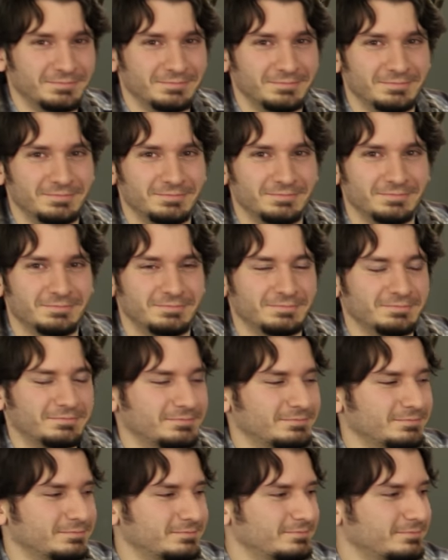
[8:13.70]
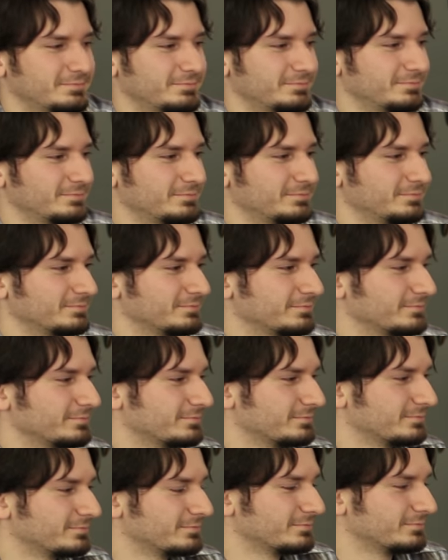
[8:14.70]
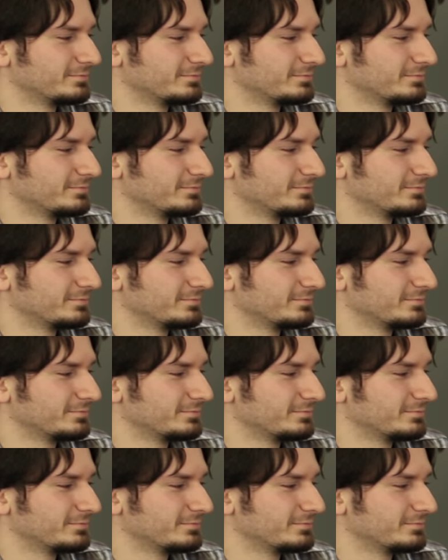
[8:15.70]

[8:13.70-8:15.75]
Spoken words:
[no speech]